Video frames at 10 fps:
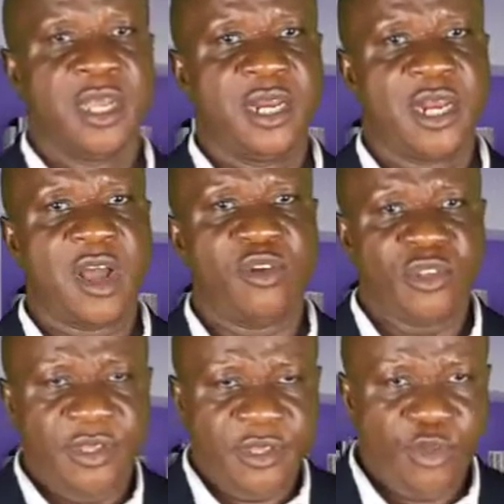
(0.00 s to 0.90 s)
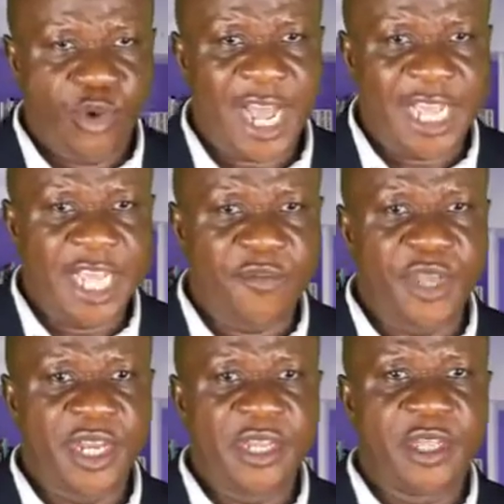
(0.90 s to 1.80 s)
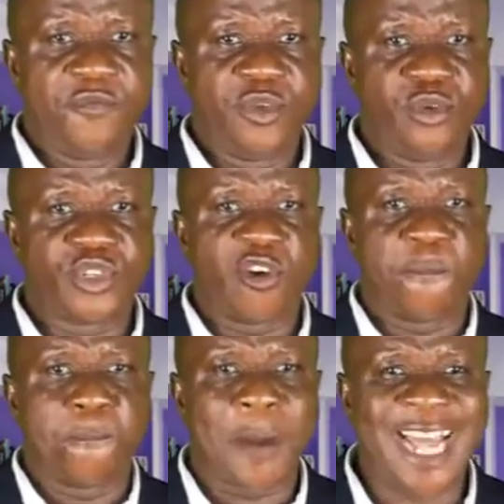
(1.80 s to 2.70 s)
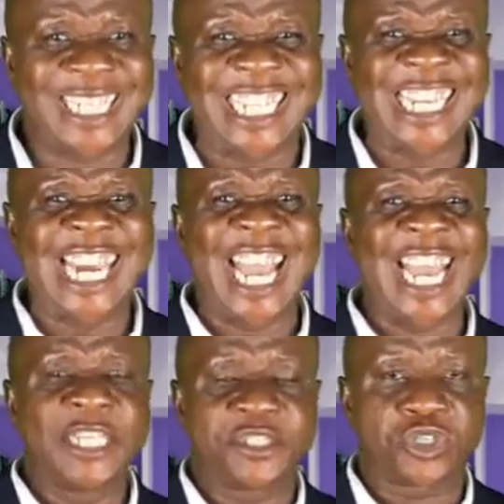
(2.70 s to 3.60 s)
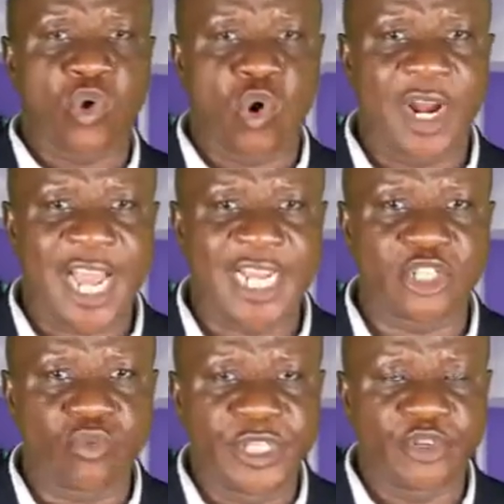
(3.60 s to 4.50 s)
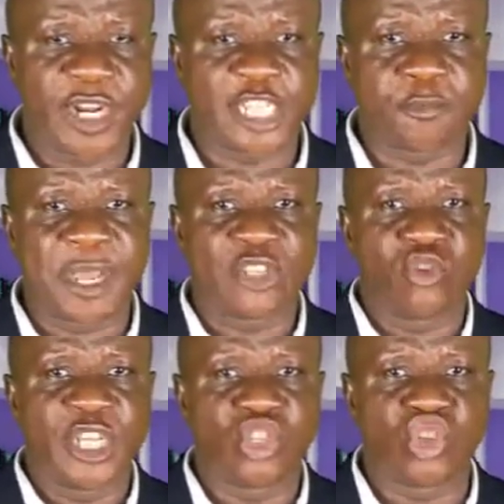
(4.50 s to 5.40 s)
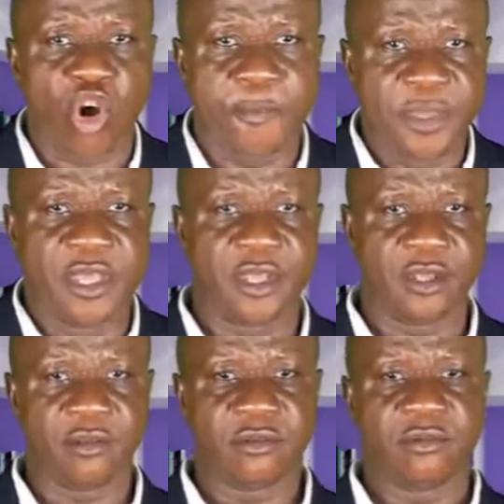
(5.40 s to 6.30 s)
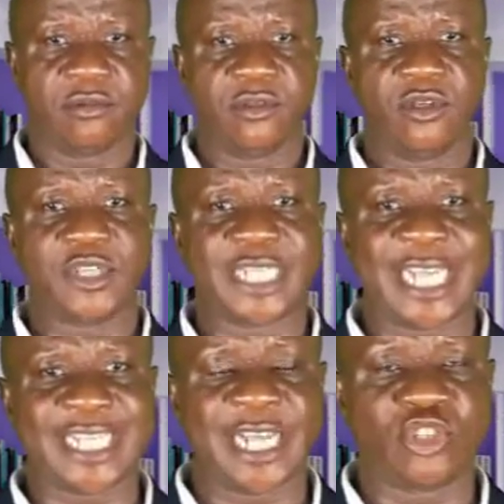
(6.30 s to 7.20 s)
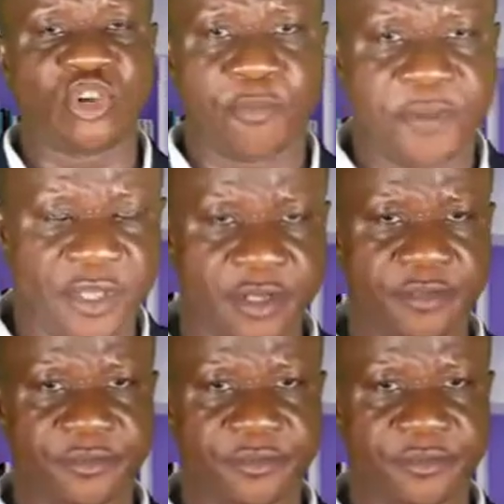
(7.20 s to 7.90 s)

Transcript: Now, you are giving the views of pertinent scholars with respect to the topic, your stated topic.